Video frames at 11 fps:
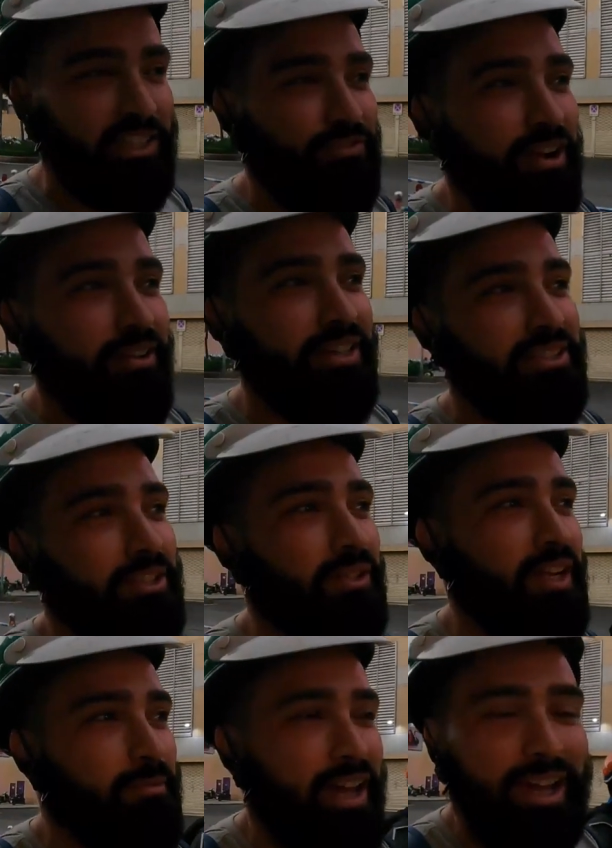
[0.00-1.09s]
list very
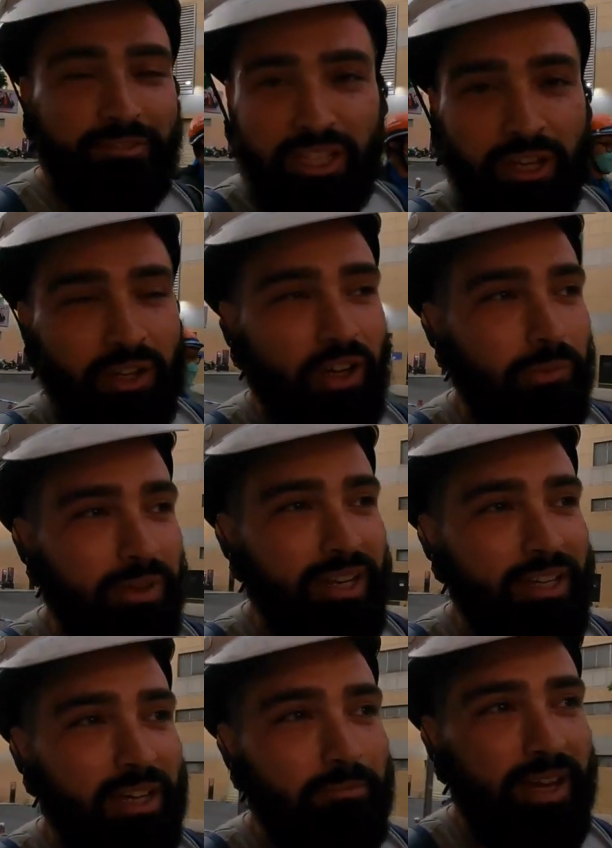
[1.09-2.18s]
soon. I might have to go home and
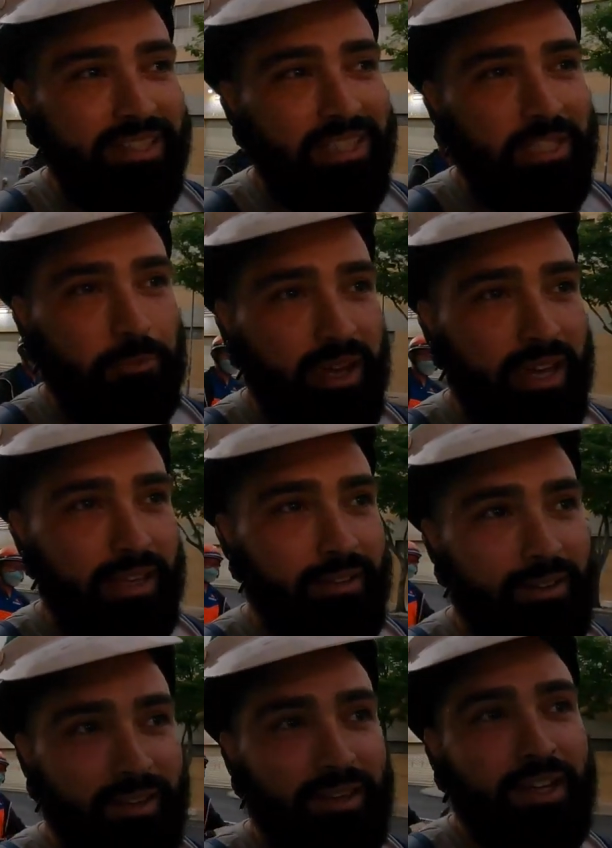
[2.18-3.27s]
then come back to
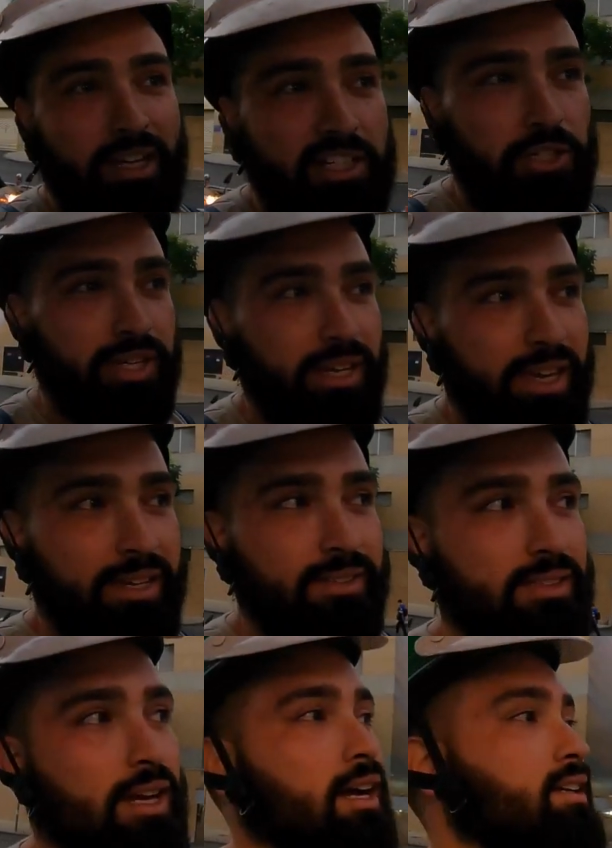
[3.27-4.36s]
Japan. The country
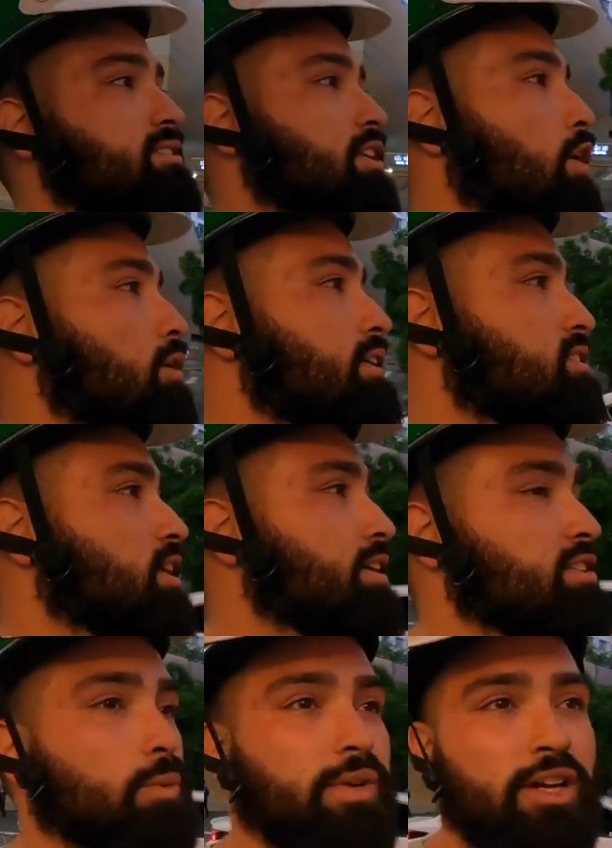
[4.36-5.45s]
is slowly
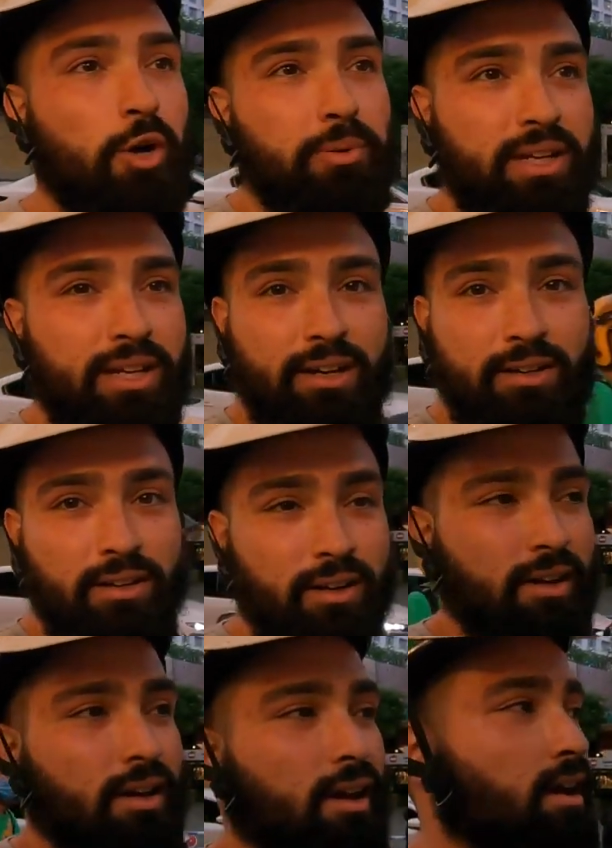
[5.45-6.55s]
starting to reopen again.
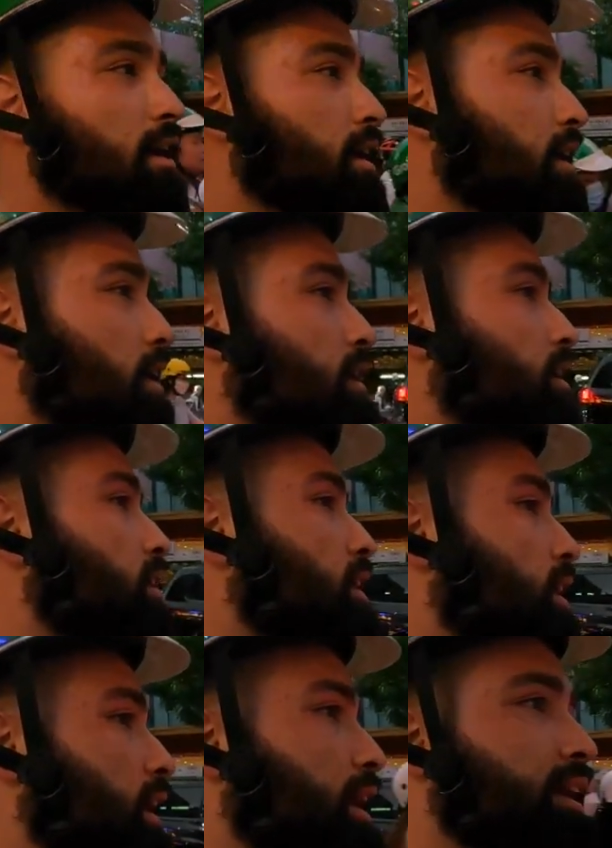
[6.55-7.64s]

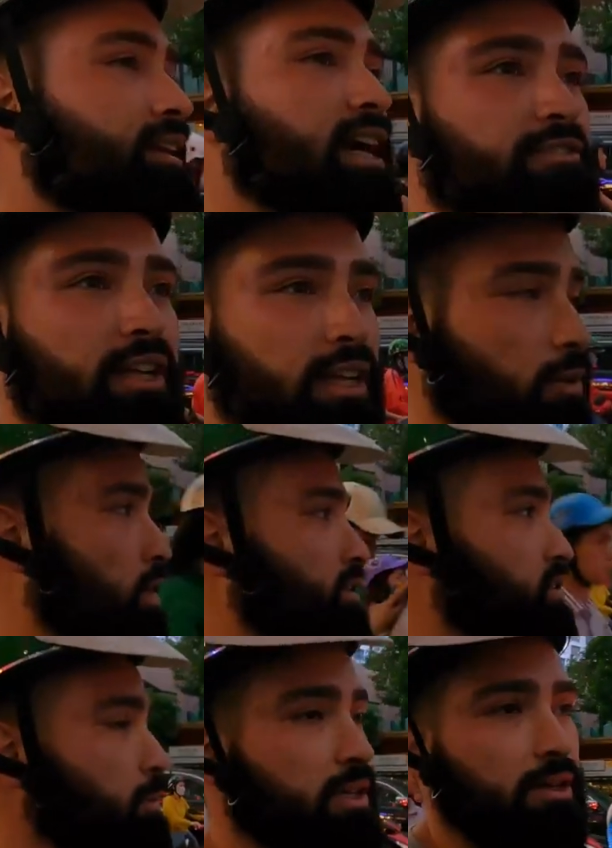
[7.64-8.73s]
And I definitely
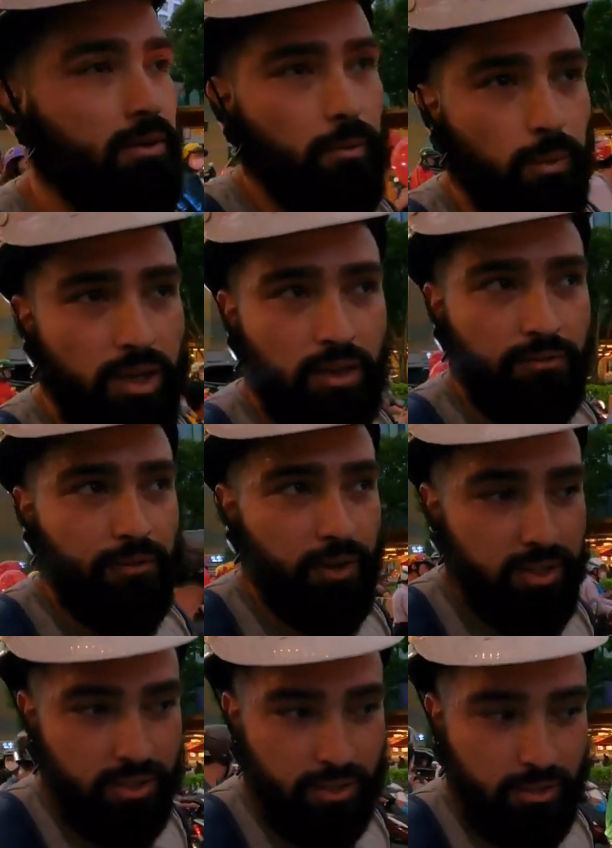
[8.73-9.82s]
want to be one of the
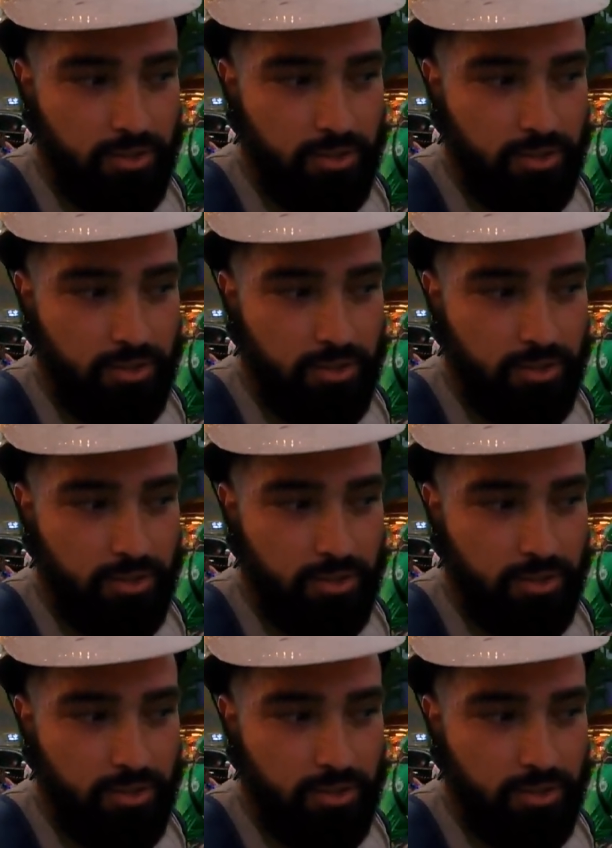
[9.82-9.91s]
first